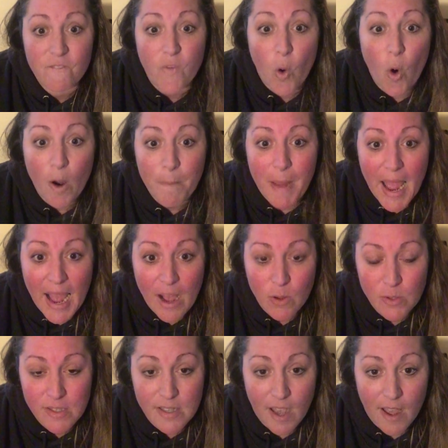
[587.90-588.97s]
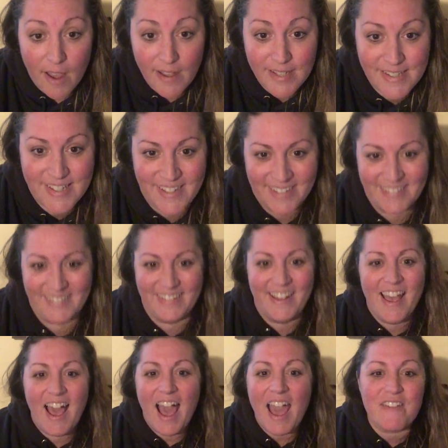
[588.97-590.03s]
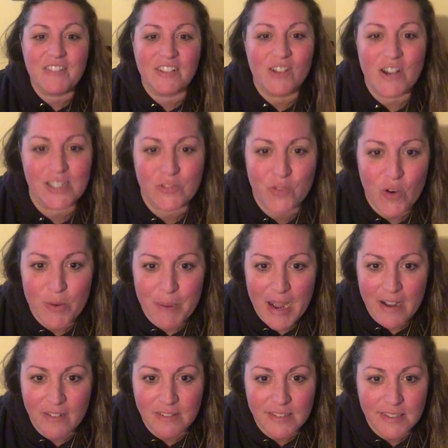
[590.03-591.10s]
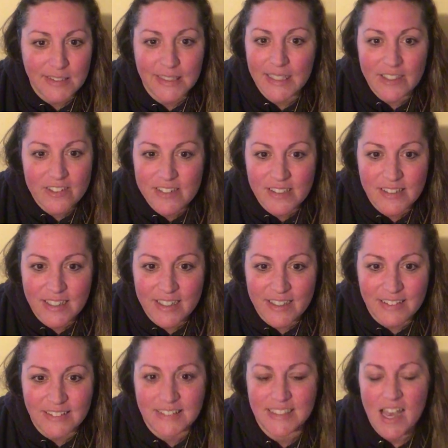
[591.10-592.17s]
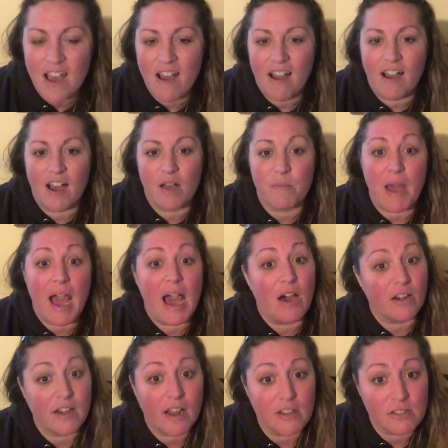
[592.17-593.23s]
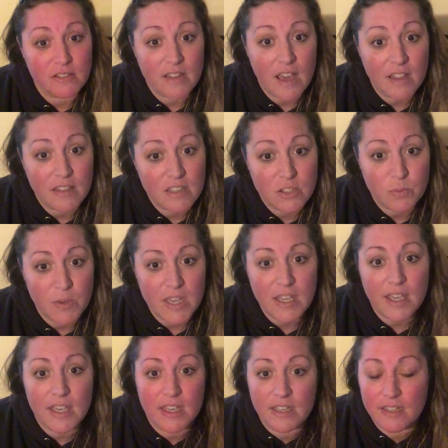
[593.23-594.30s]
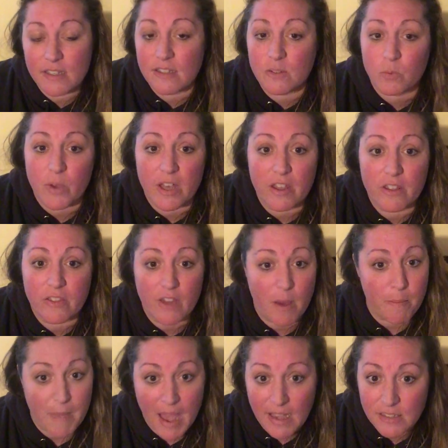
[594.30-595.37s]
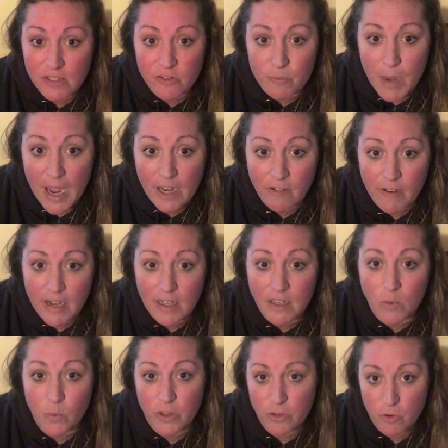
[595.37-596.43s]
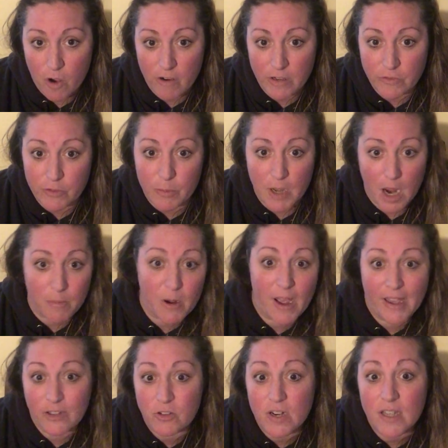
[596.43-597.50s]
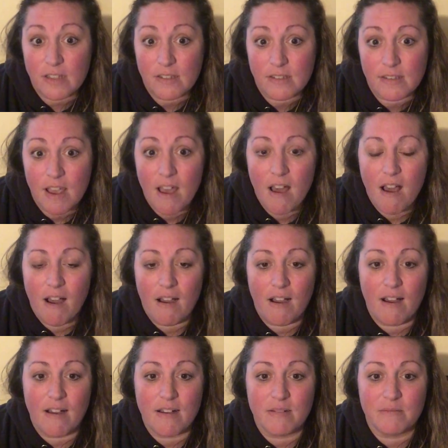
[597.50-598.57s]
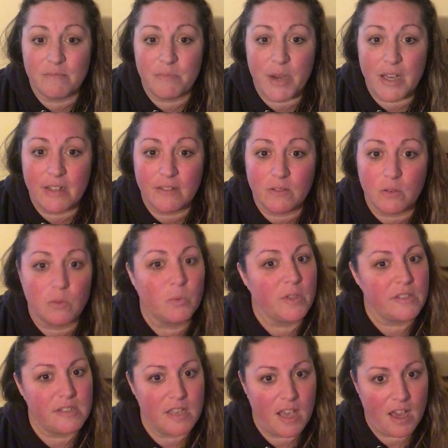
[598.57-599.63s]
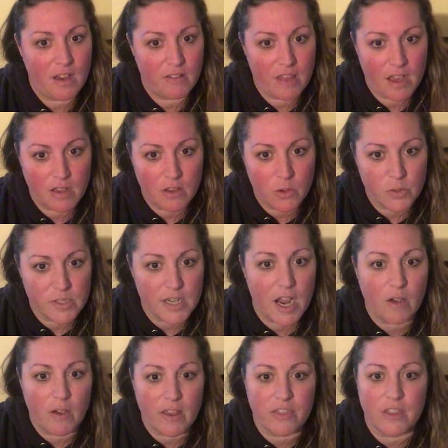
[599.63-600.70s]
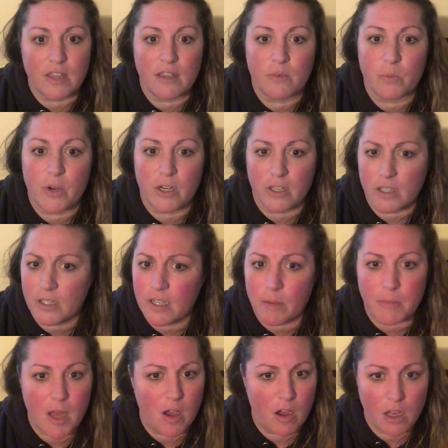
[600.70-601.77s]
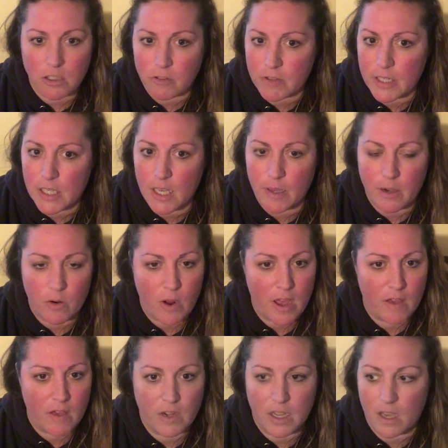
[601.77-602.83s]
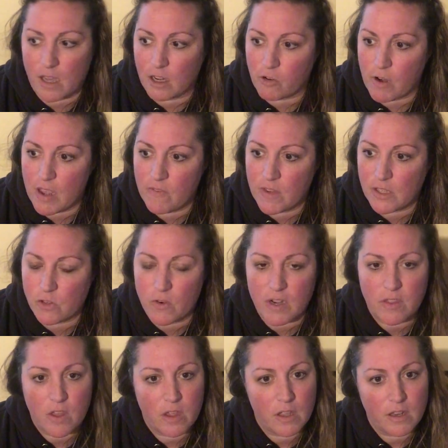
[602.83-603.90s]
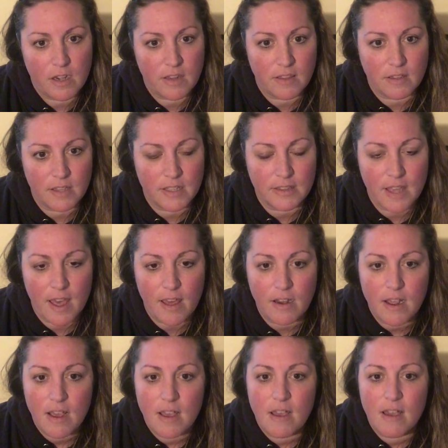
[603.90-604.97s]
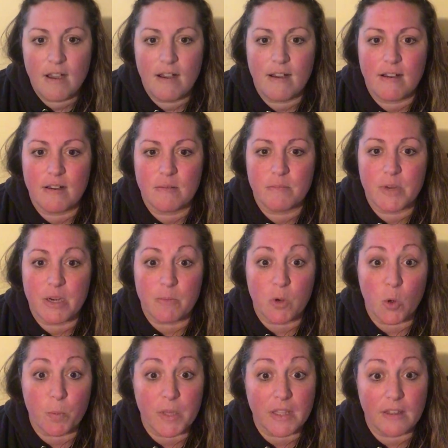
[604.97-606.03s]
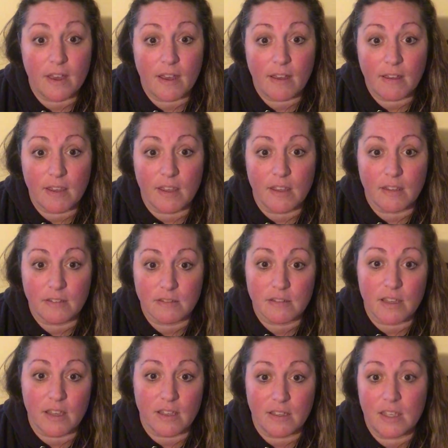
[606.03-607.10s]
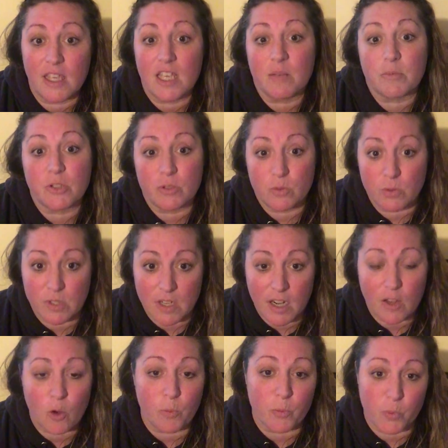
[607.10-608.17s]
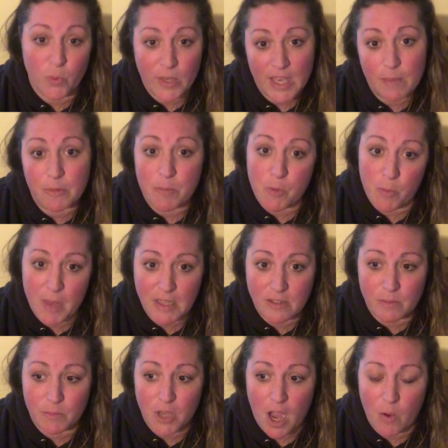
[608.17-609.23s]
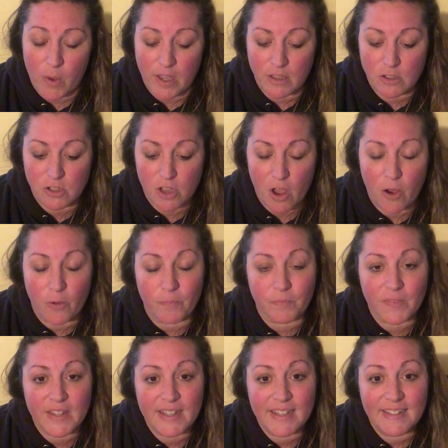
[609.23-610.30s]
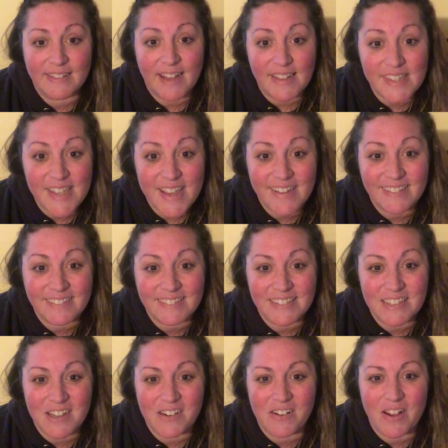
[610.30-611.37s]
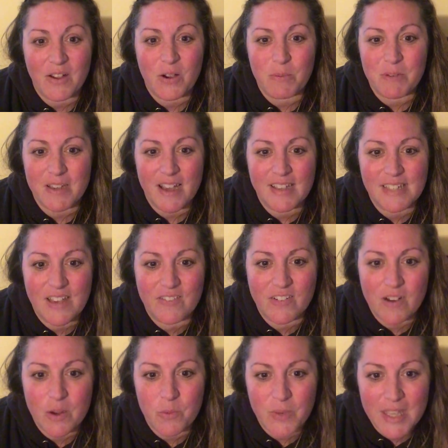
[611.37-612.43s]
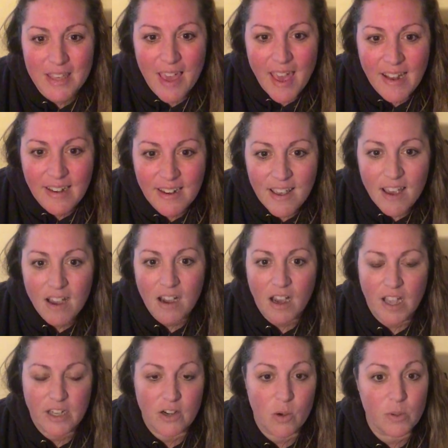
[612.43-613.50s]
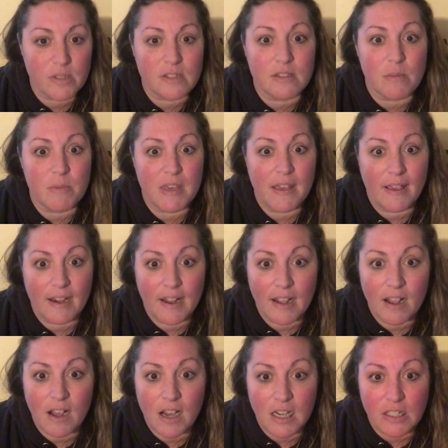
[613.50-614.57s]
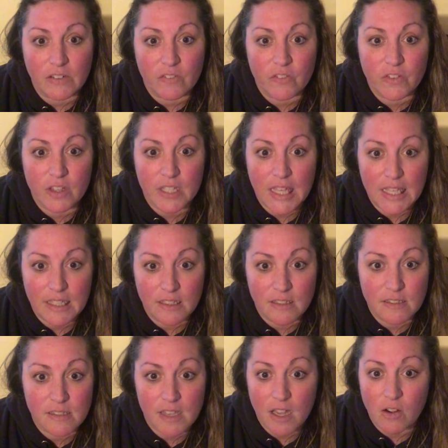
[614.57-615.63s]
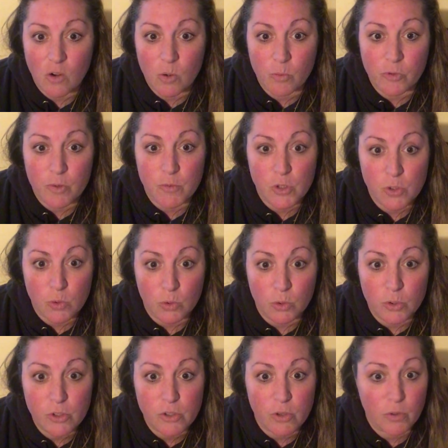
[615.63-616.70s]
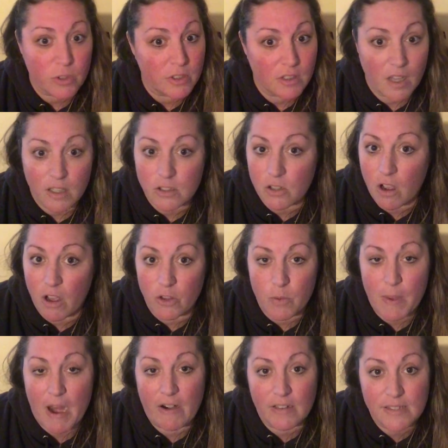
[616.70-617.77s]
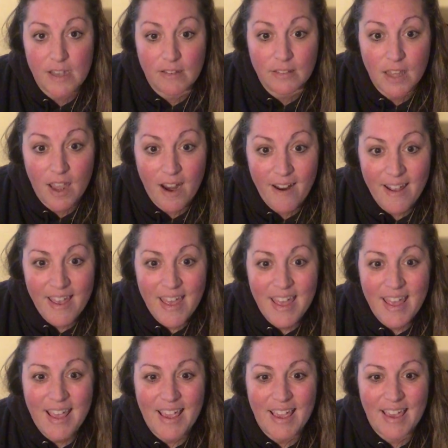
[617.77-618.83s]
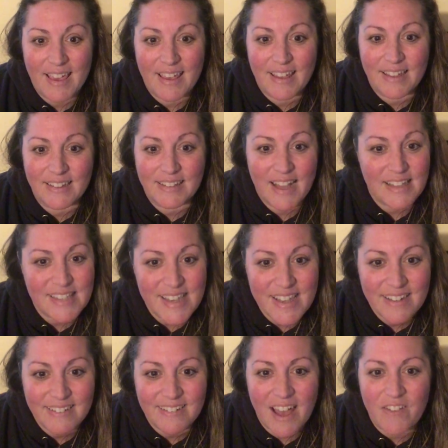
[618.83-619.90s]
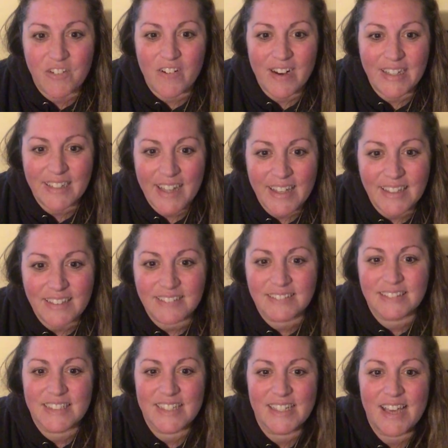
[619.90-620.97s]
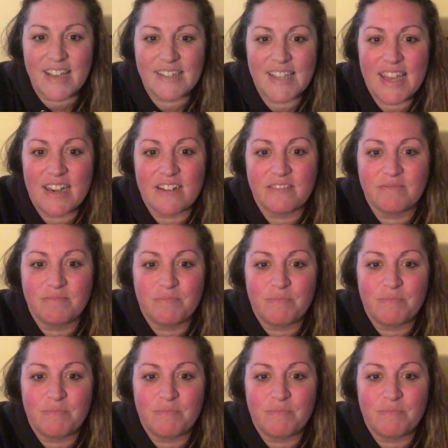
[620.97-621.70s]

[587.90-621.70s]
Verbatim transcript: 4 pounds, guys. I haven't lost 4 pounds in years and years. How did I do that this week is with a massive migraine and withdrawing from carbohydrates. But we'll see how that goes now. I think we're good. I'm not hungry. I don't any kind of cravings or anything like that. But I'm hoping that it keeps losing. I hope we keep the momentum going. So that's it. So I hope you guys have a great weekend. I know it's the beginning of the kids staying home from school, so good luck to all you parents out there. And that's it. Have a great night. See you guys later.